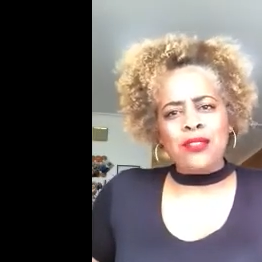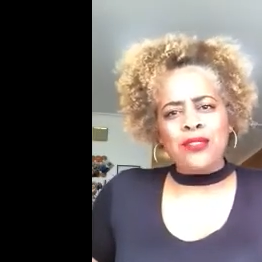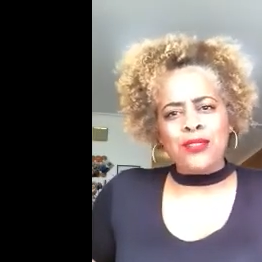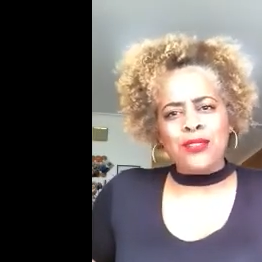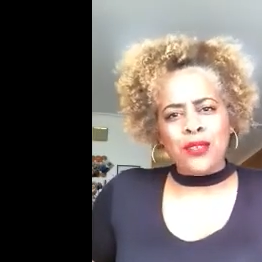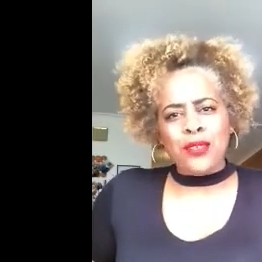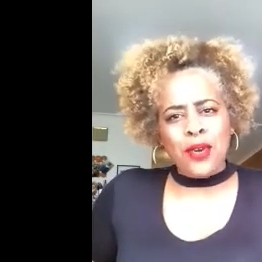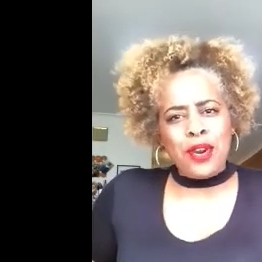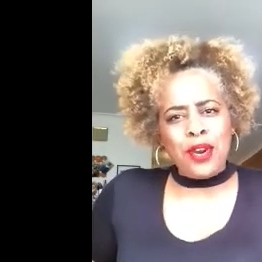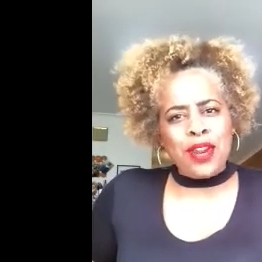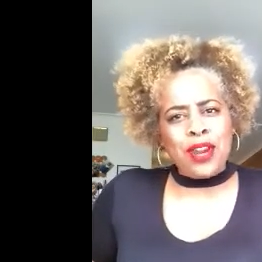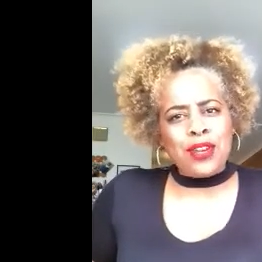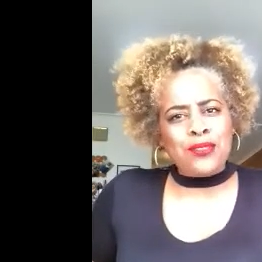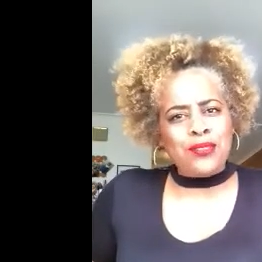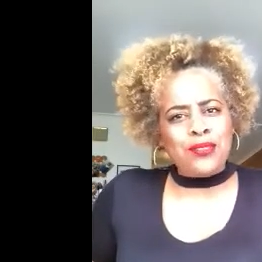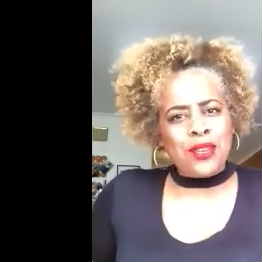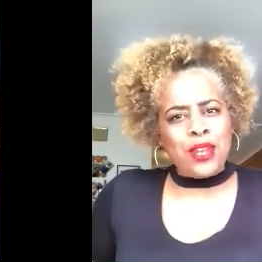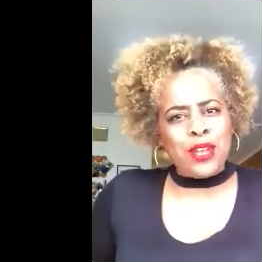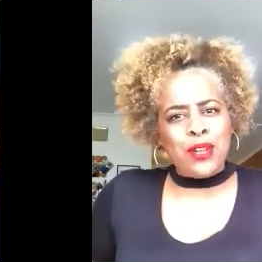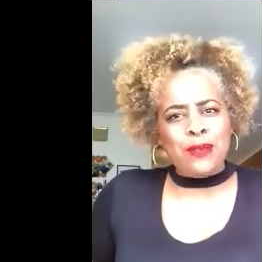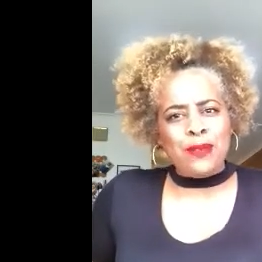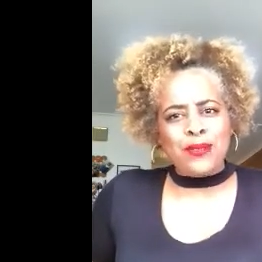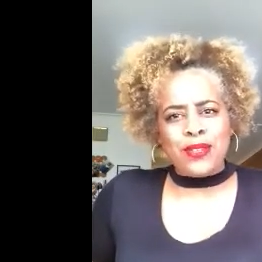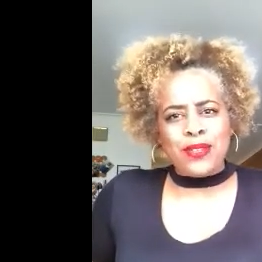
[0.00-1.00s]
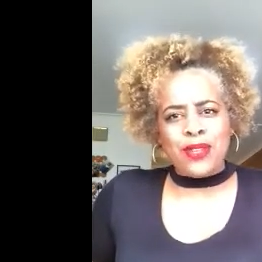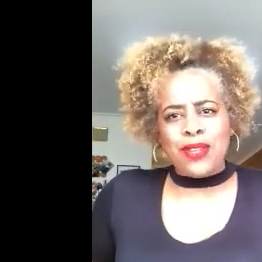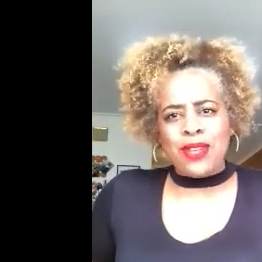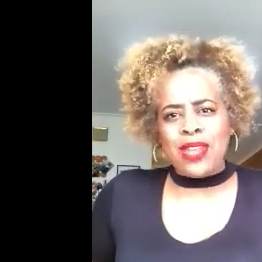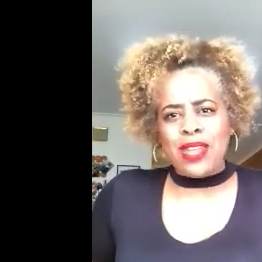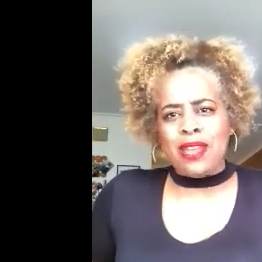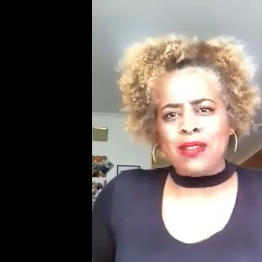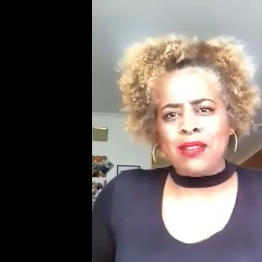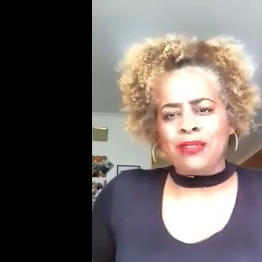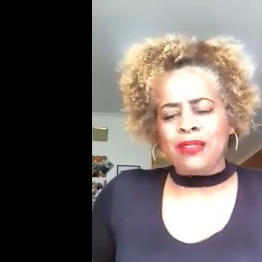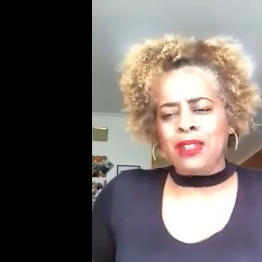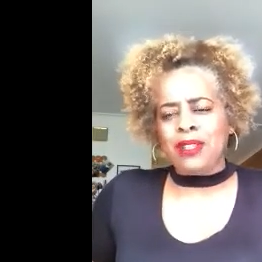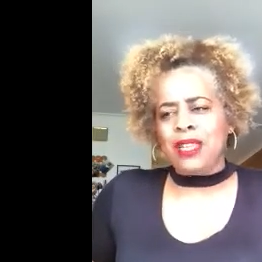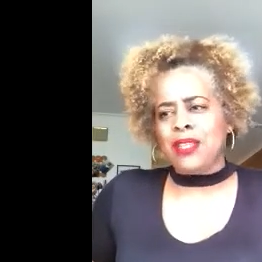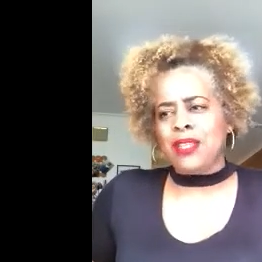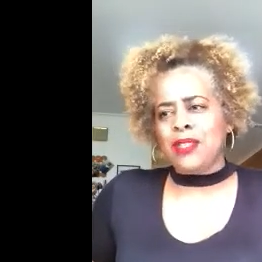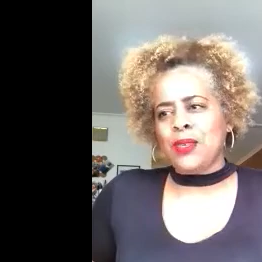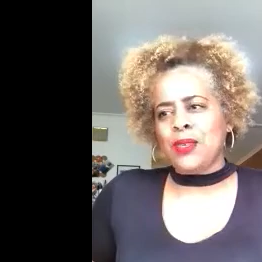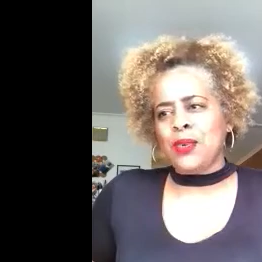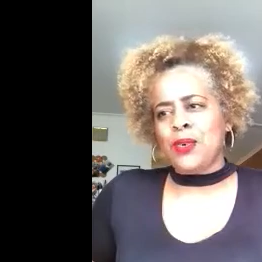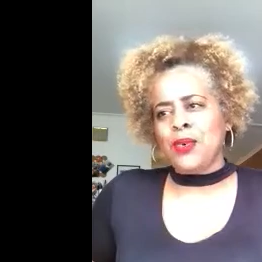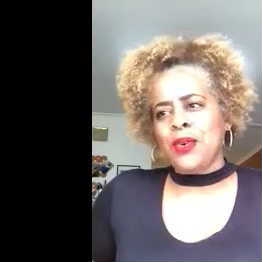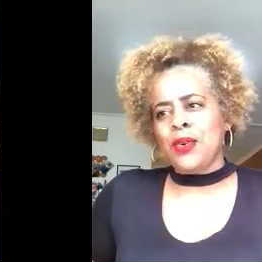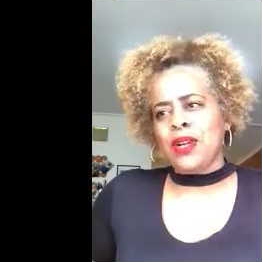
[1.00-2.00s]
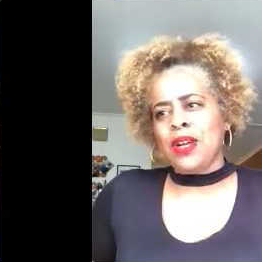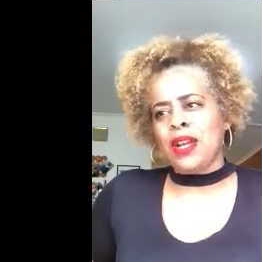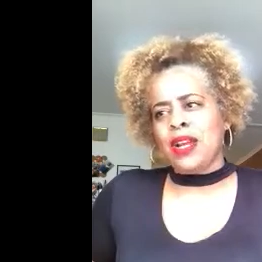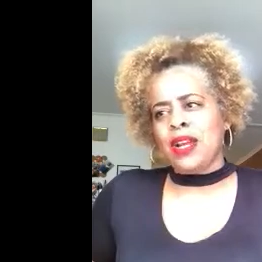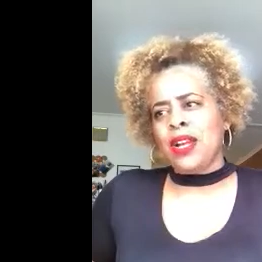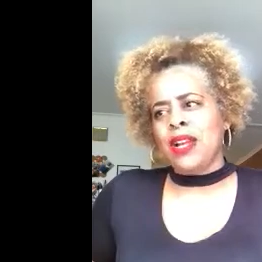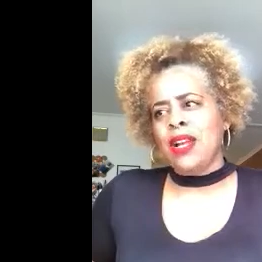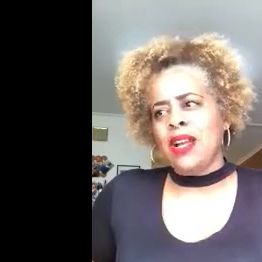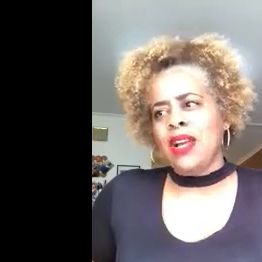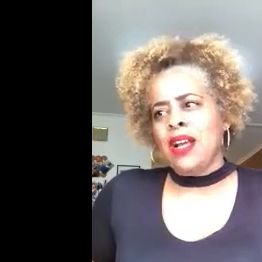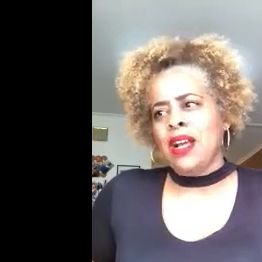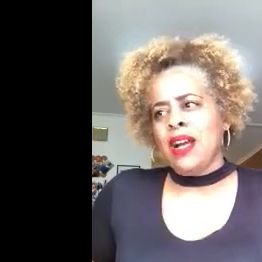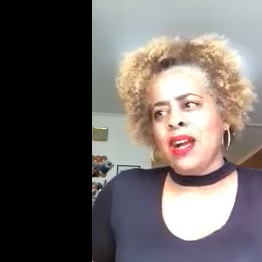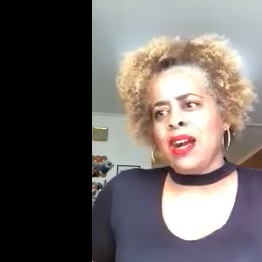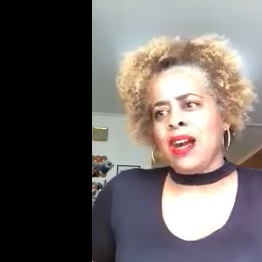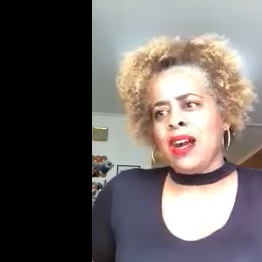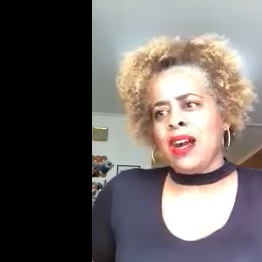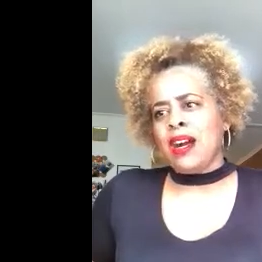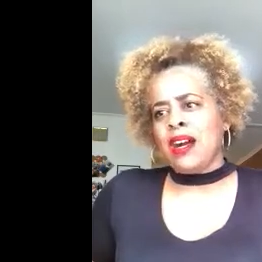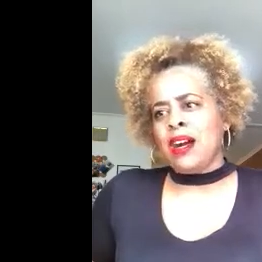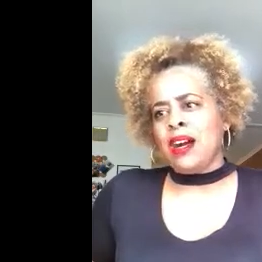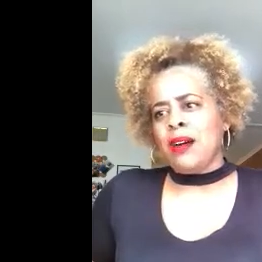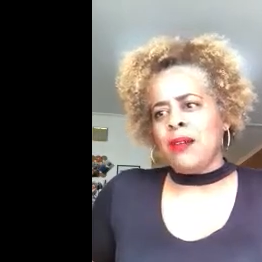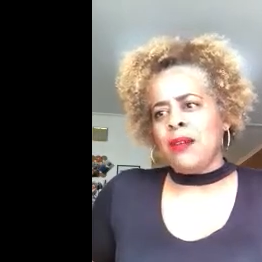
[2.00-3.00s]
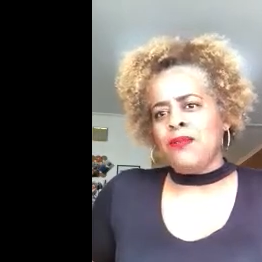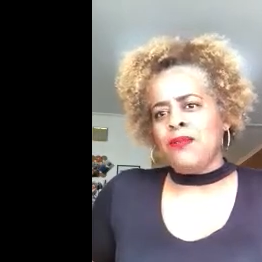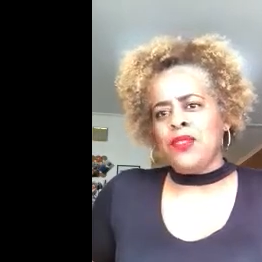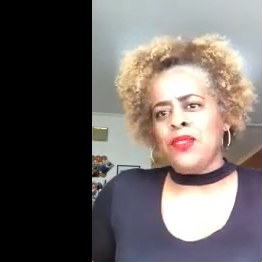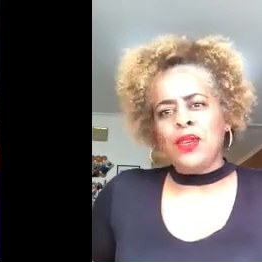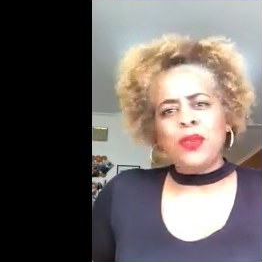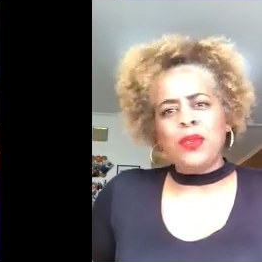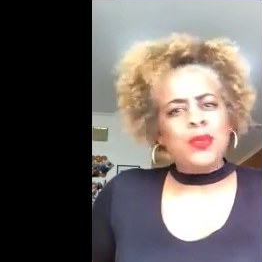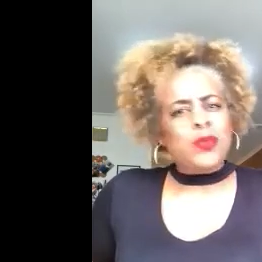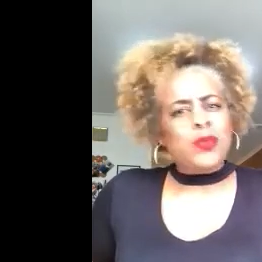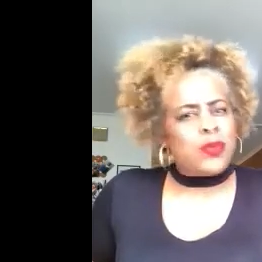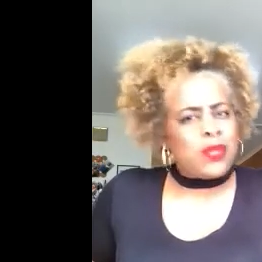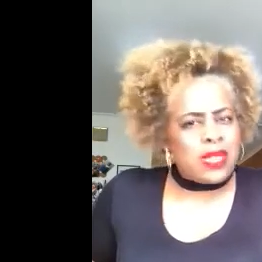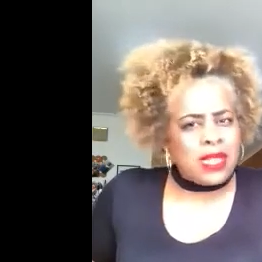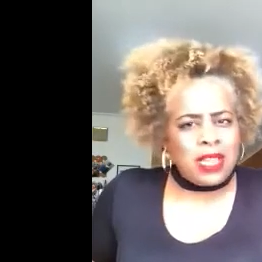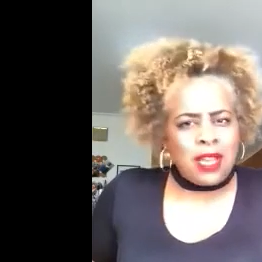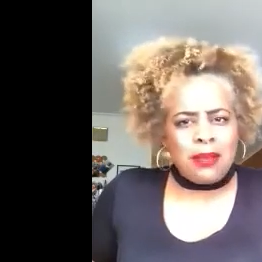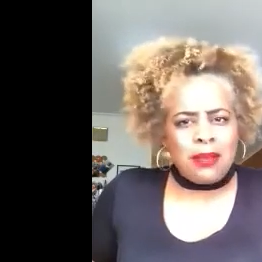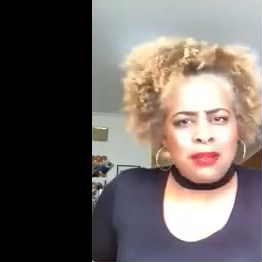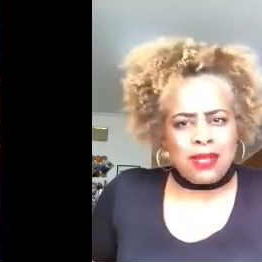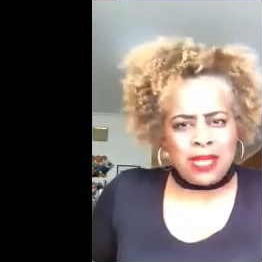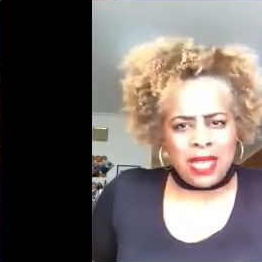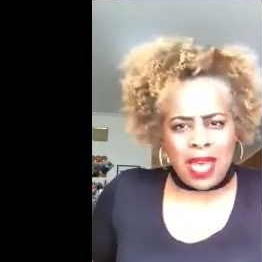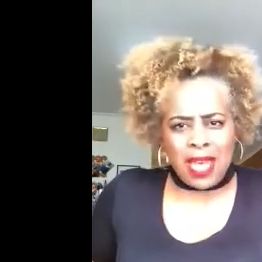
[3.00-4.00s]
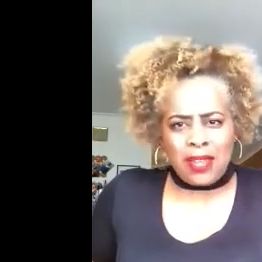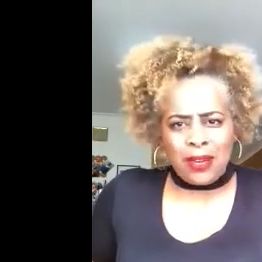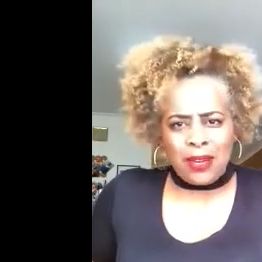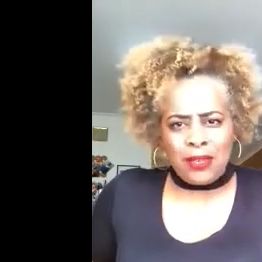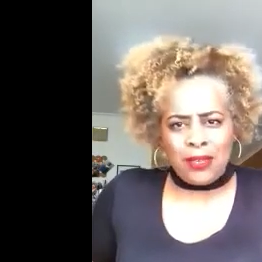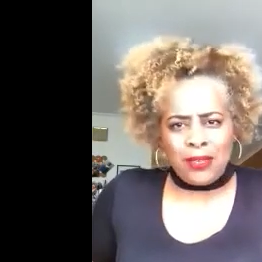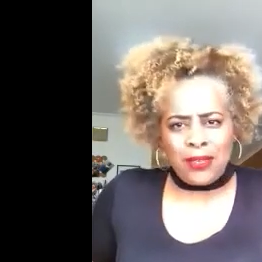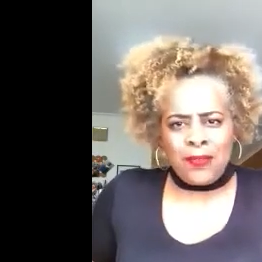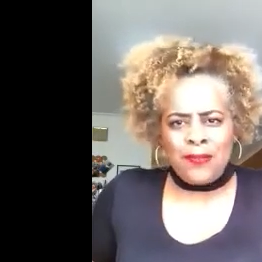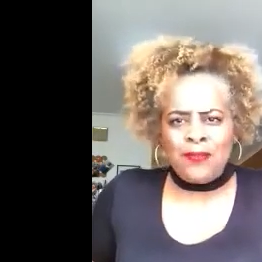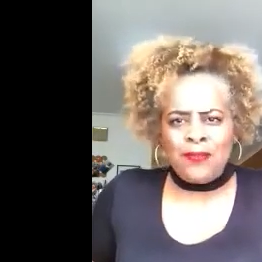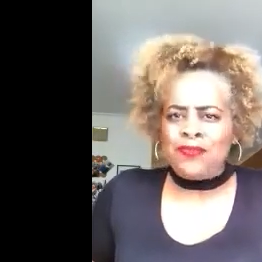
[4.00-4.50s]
foreign films on Netflix or films with subtitles.